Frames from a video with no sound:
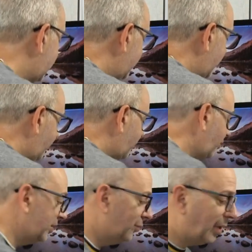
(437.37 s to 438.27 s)
And then of
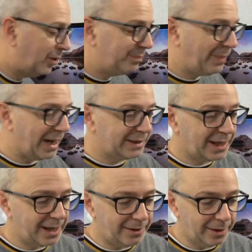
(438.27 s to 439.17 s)
course it all goes back
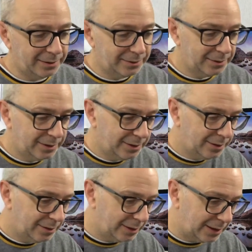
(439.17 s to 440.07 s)
together
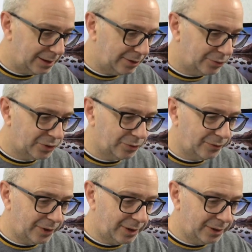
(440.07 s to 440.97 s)
like a little sort of
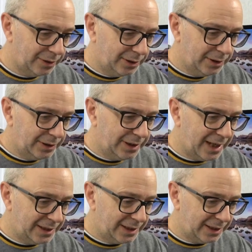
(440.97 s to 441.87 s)
a
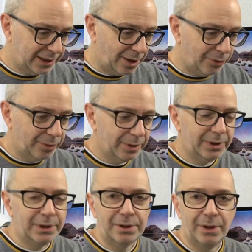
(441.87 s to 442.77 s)
nesting doll
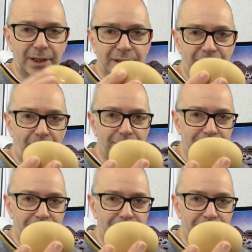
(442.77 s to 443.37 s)
like so.